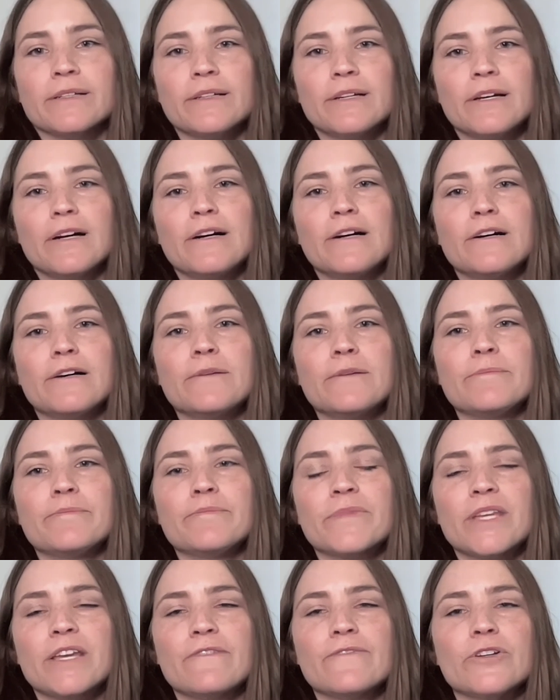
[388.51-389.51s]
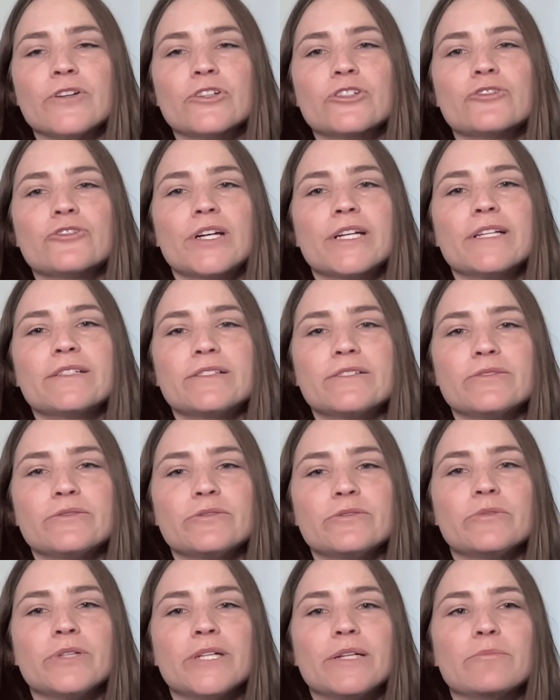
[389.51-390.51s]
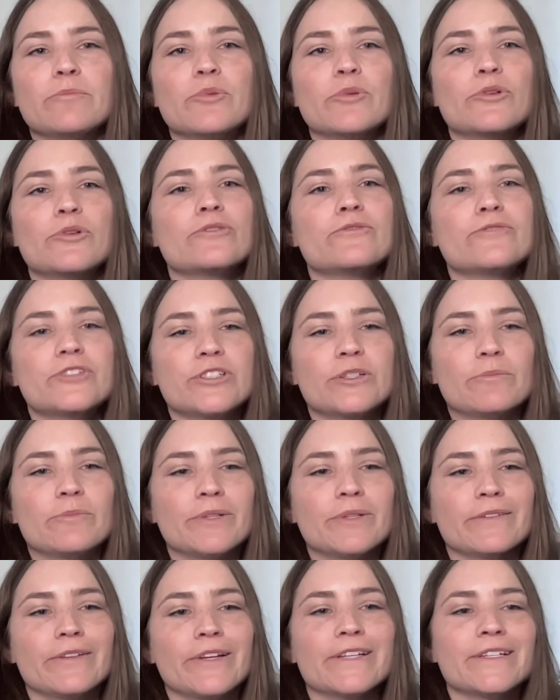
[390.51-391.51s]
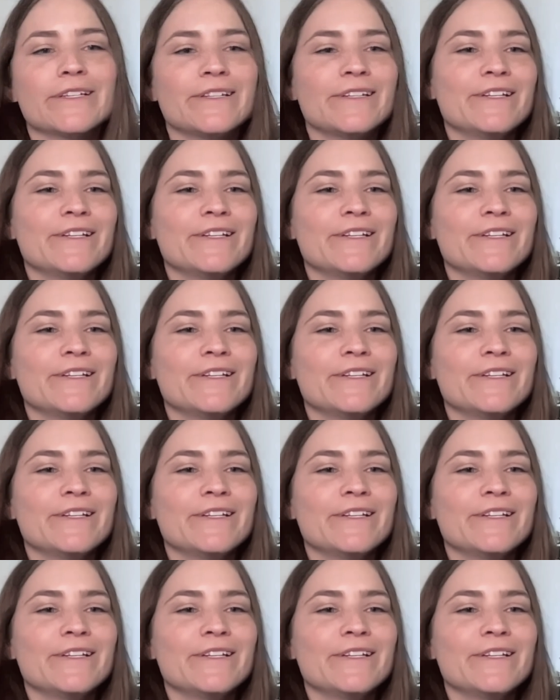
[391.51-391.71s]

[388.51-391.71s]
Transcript: If you're trying to improve shipping, like